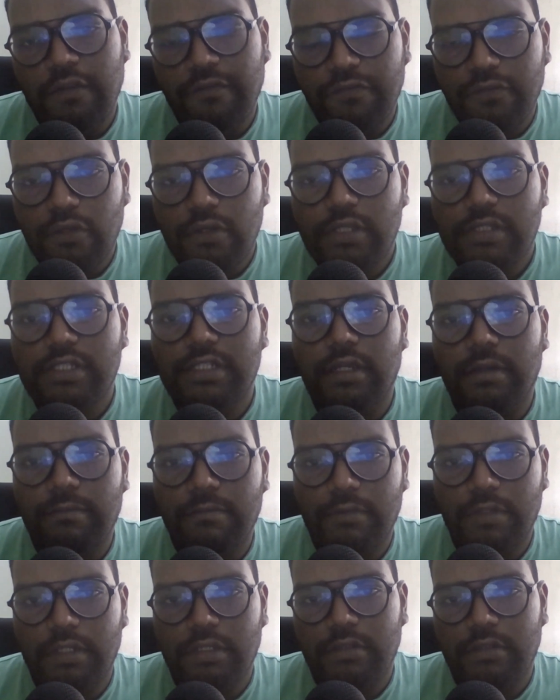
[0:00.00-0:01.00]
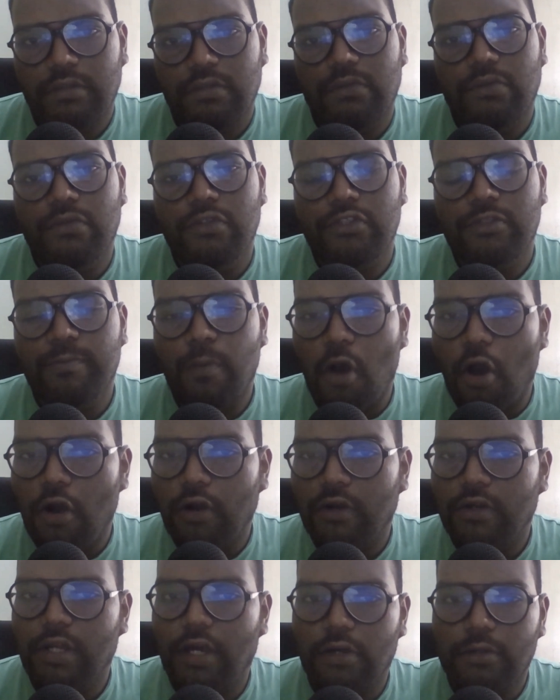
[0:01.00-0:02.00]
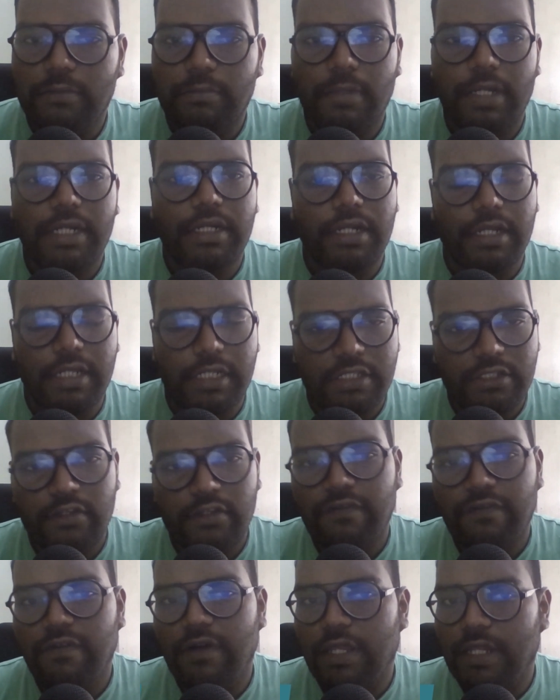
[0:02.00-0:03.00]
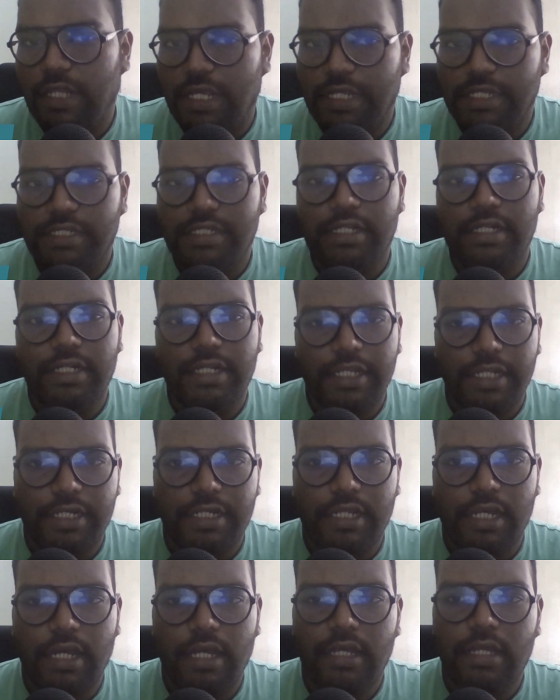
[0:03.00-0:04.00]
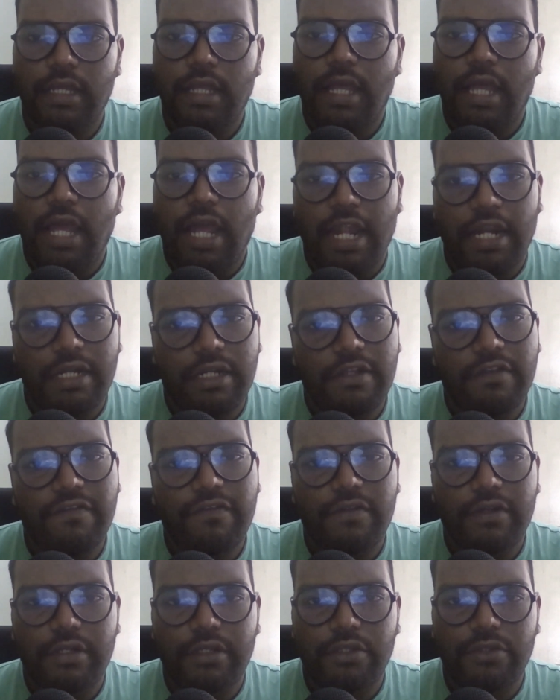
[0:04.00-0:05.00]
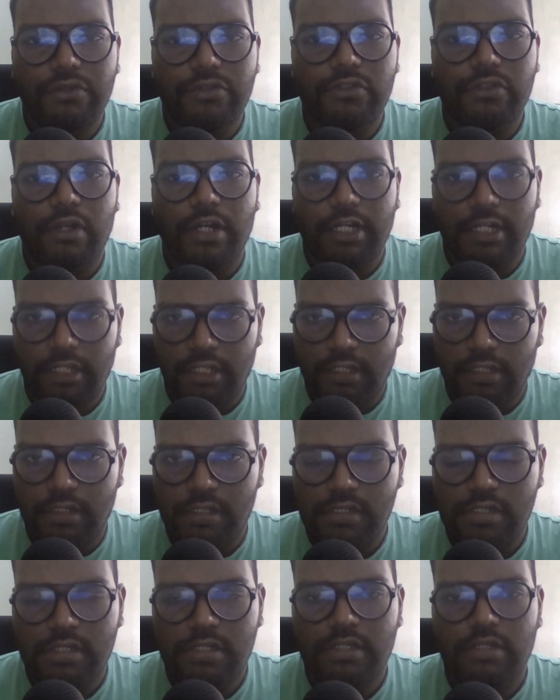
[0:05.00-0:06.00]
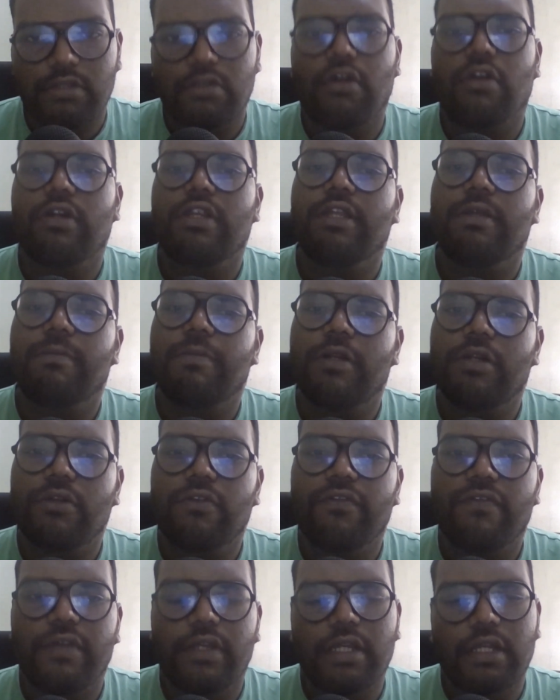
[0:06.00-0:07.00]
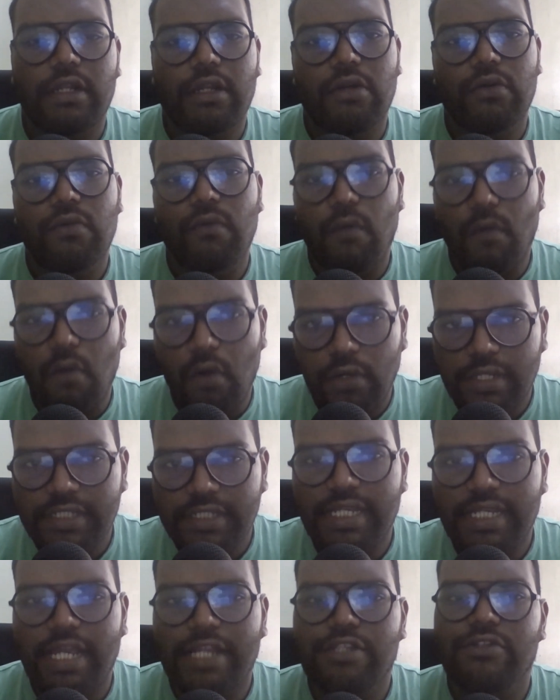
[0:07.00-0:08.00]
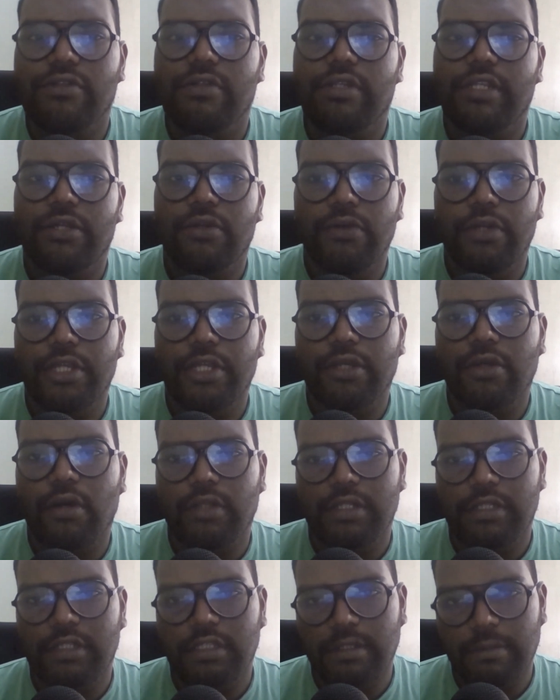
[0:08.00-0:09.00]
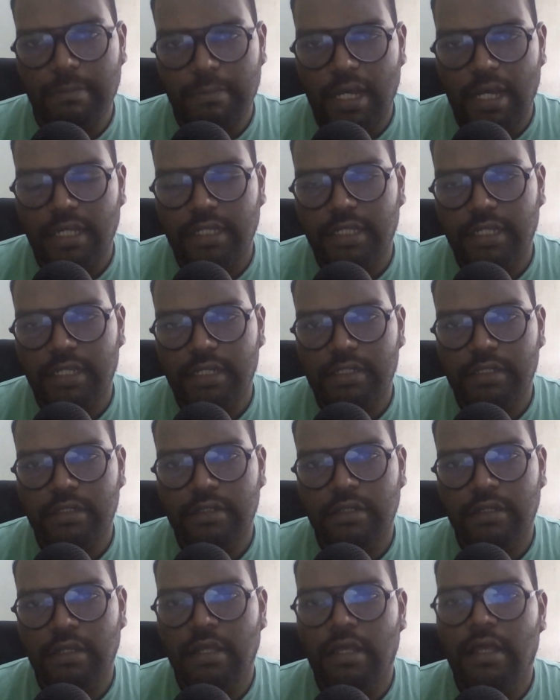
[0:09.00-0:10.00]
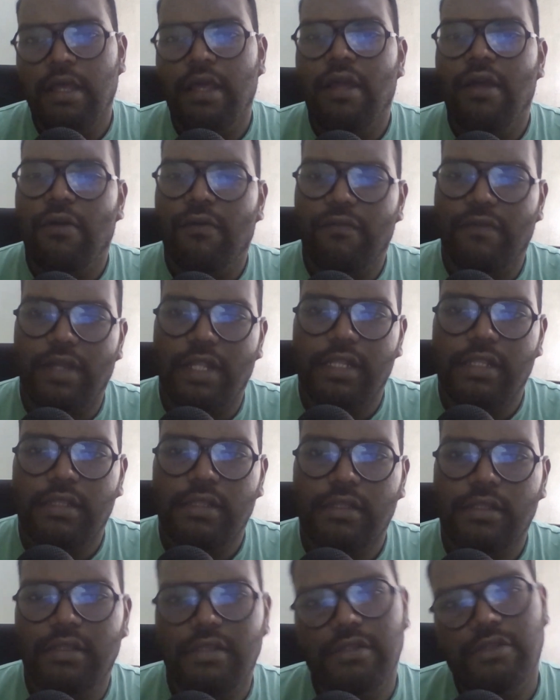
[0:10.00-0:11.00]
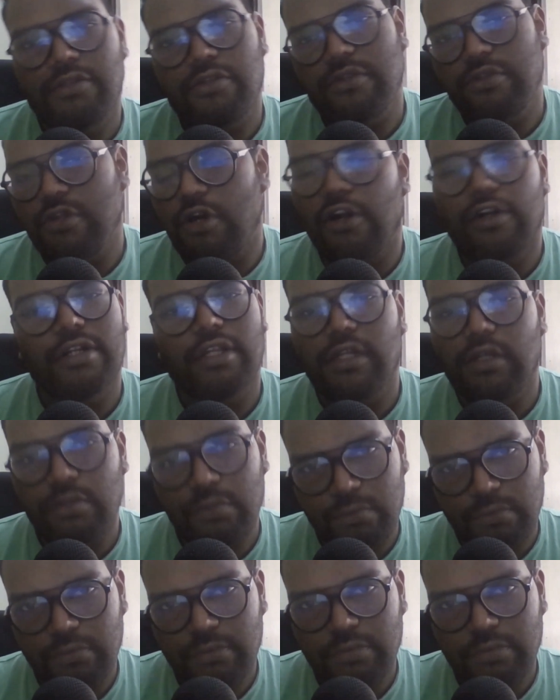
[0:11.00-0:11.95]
you are someone who's bogged down by tons of financial data and different news articles, not able to figure out what is actually going on in the market, well, you're not alone.